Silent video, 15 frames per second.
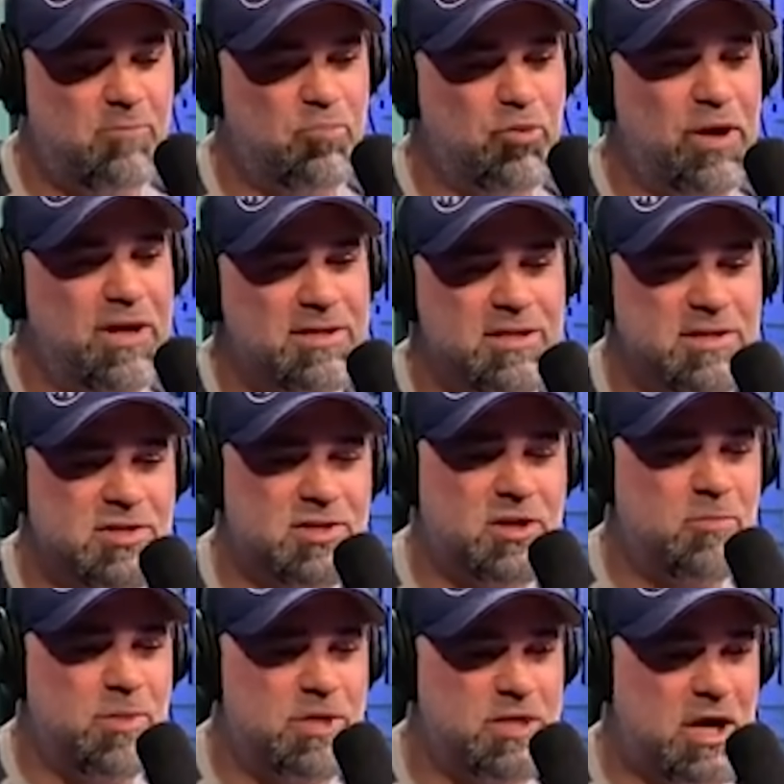brings in
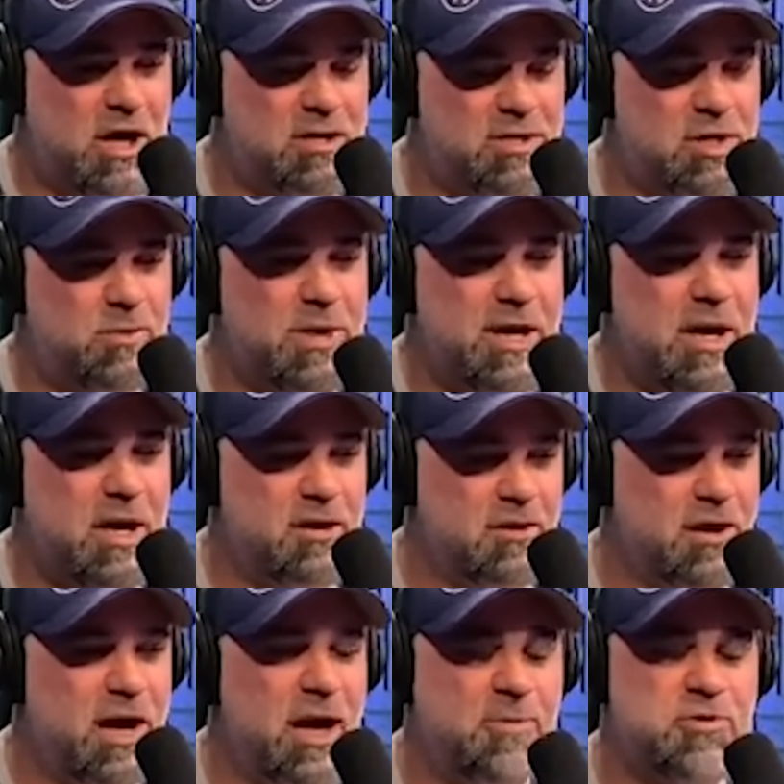so many
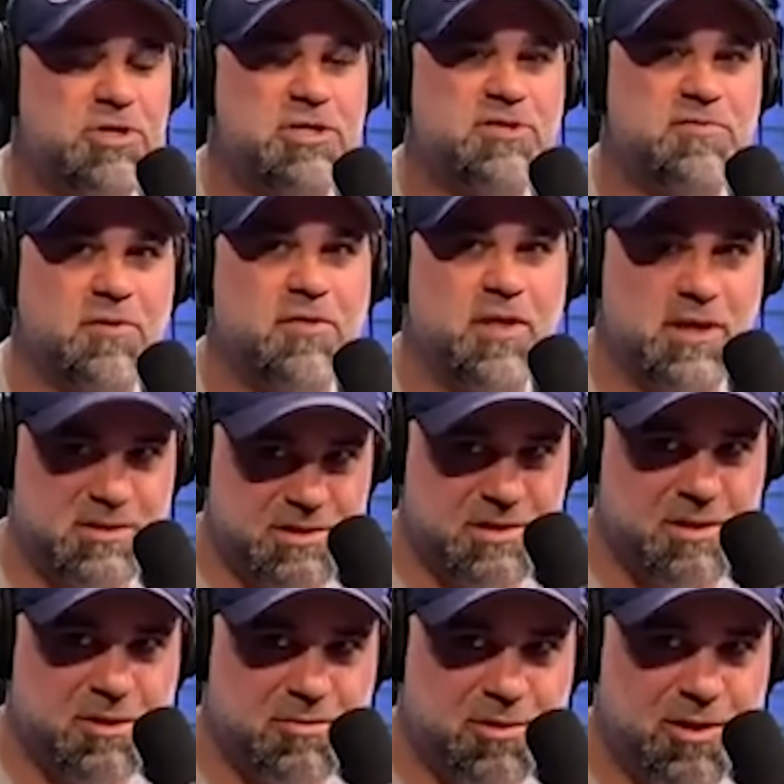other options for things
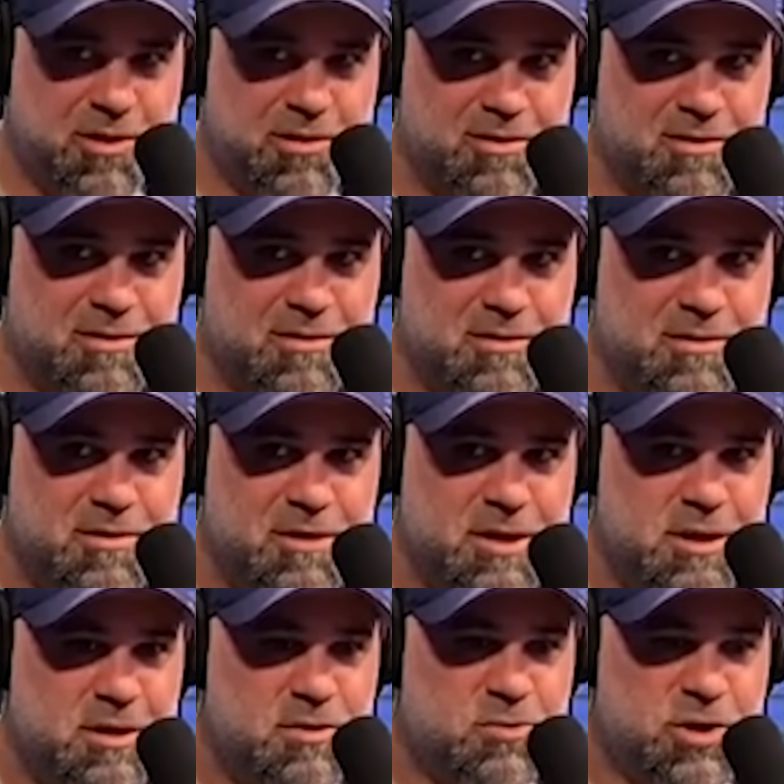to go wrong,
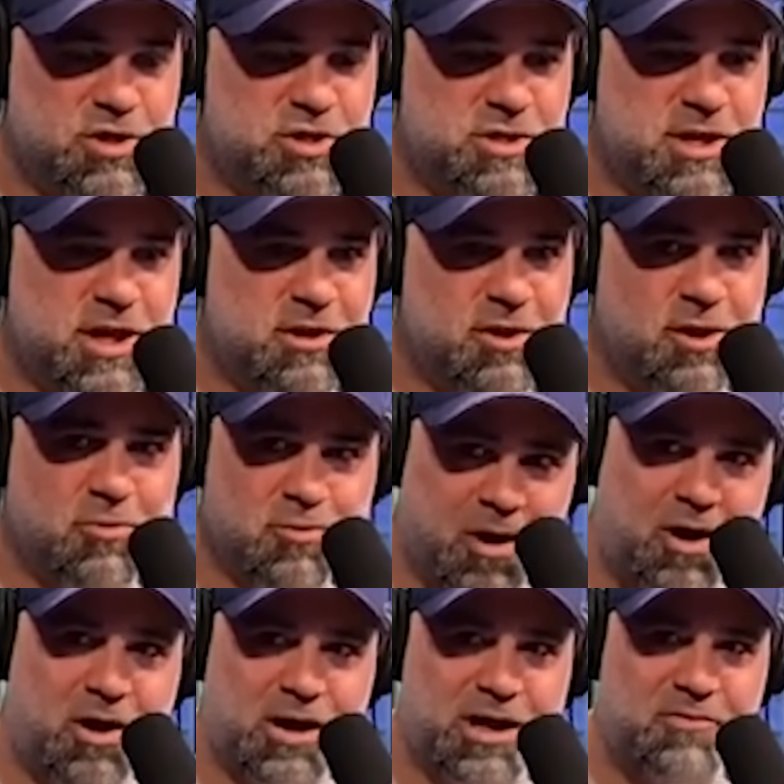which can go
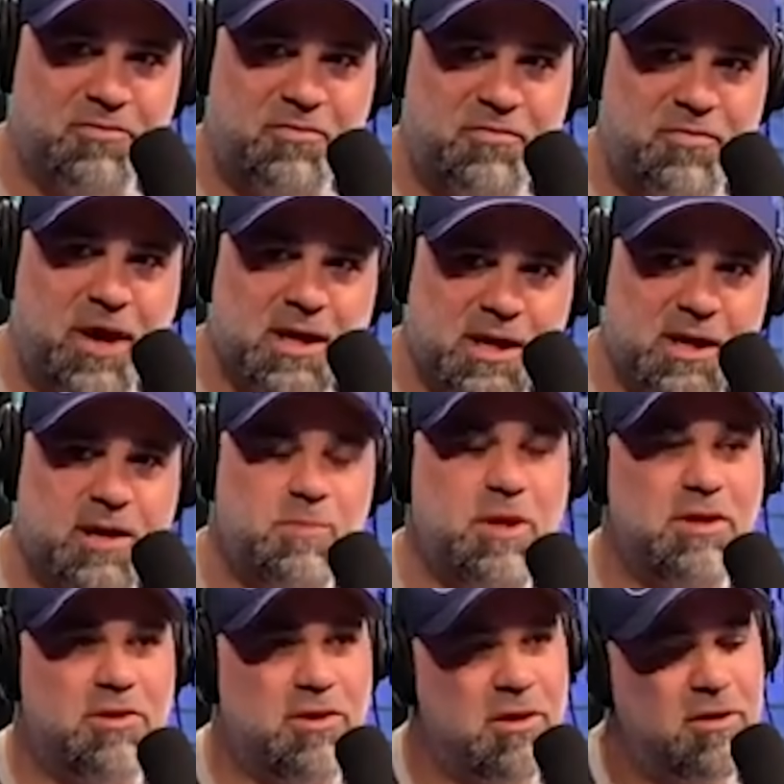wrong at I
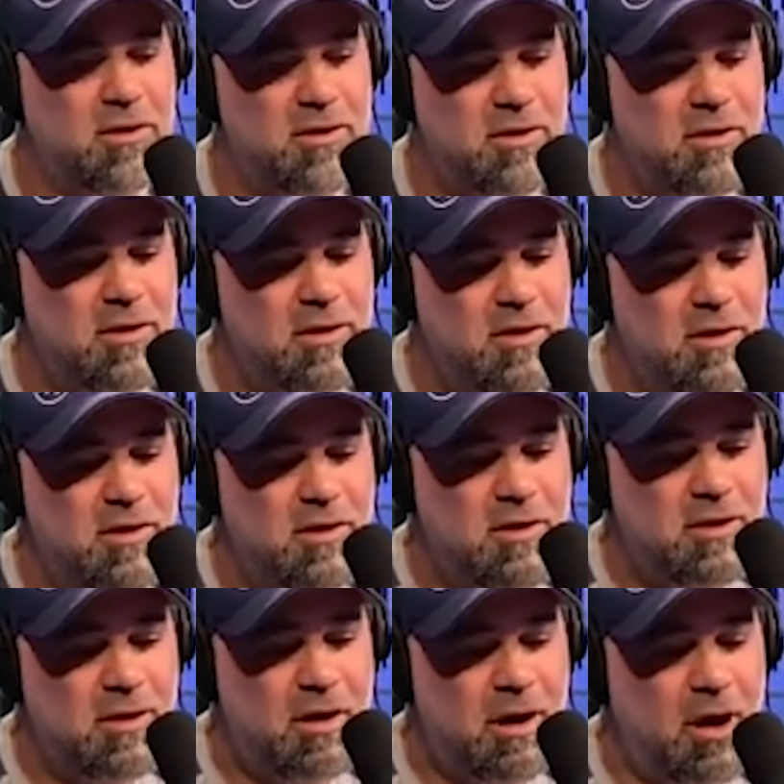mean, look,
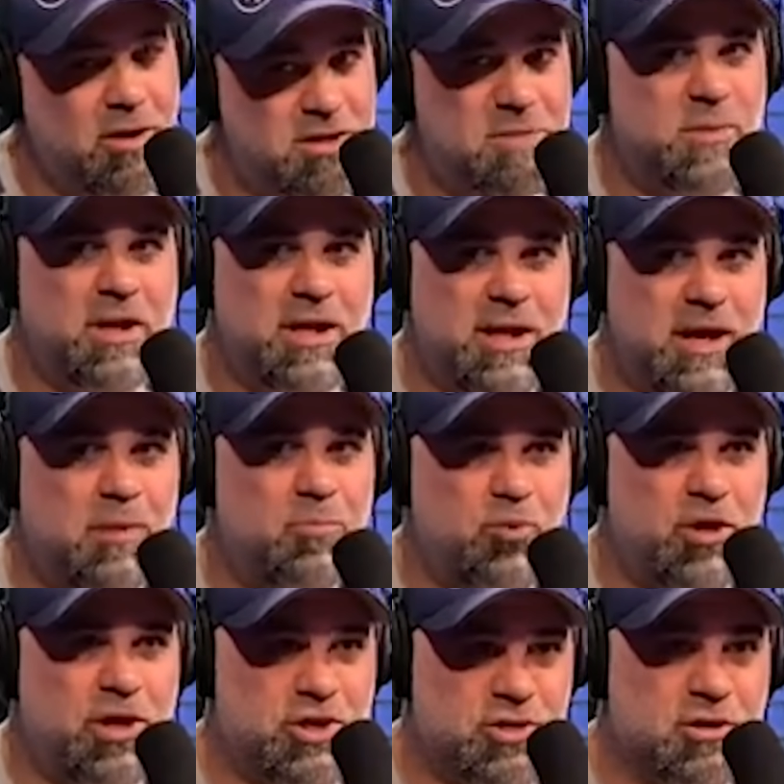ultimately, I'm
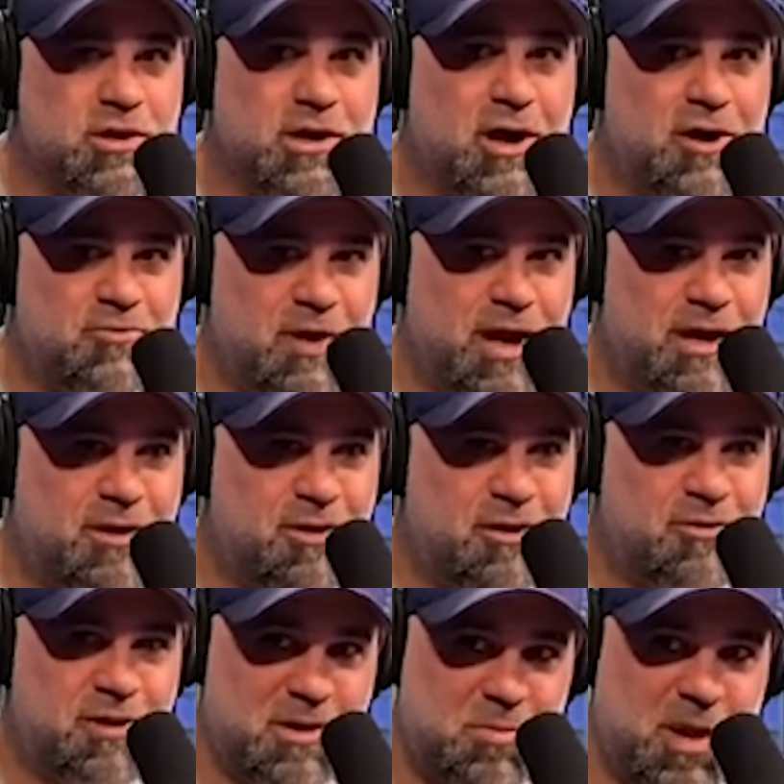pretty sure Conrad had
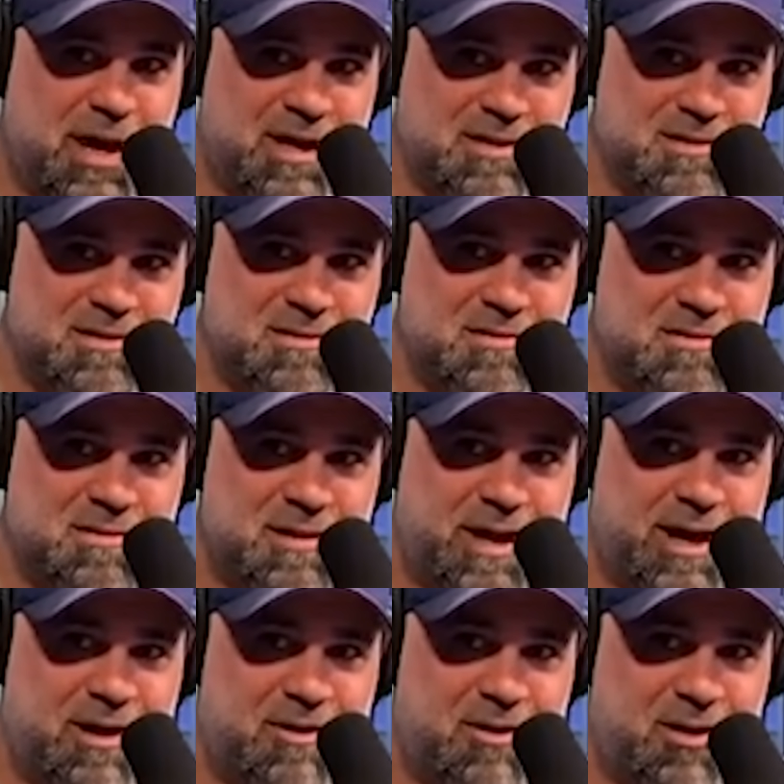already passed.
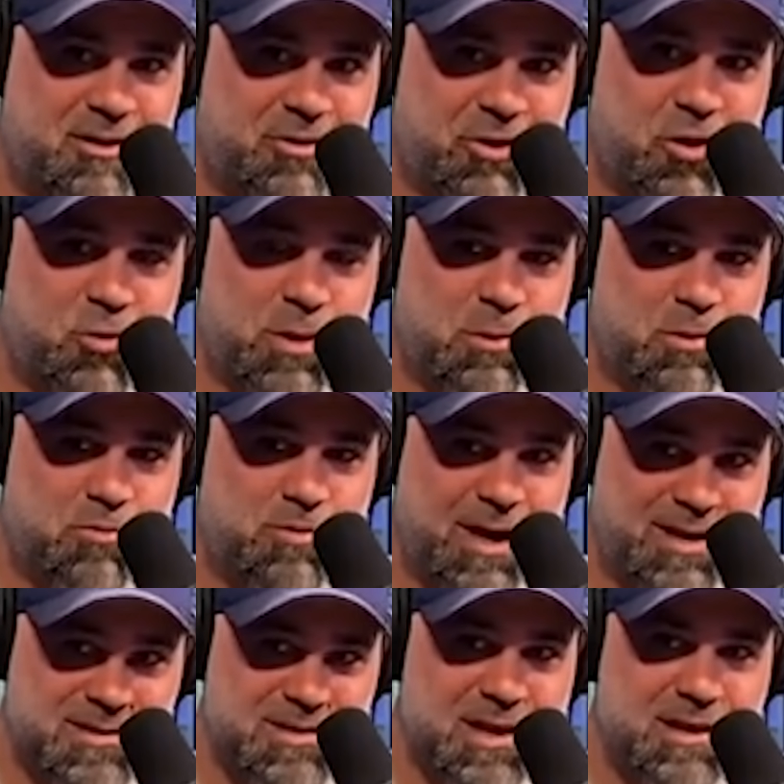And although we were
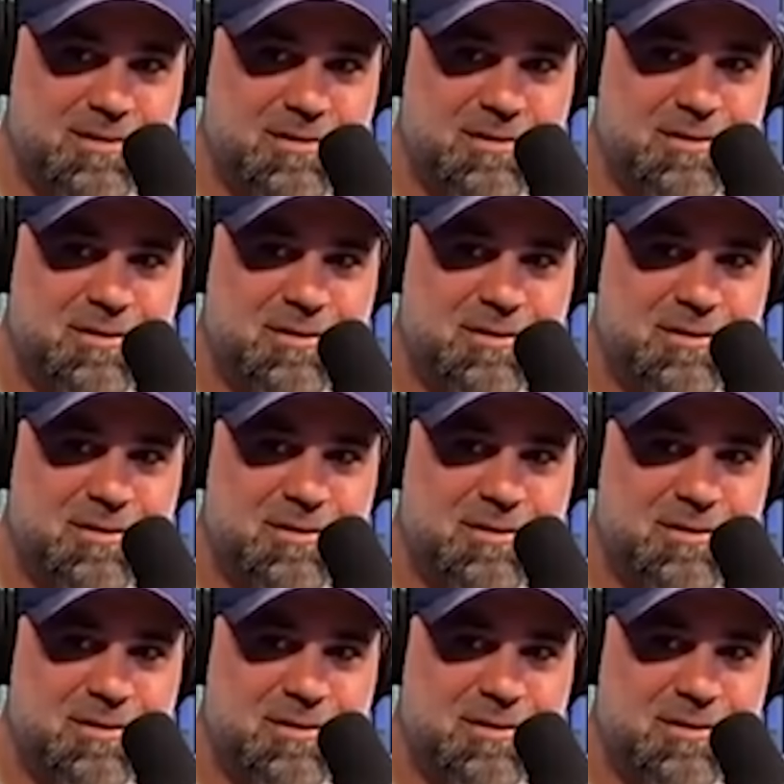racing,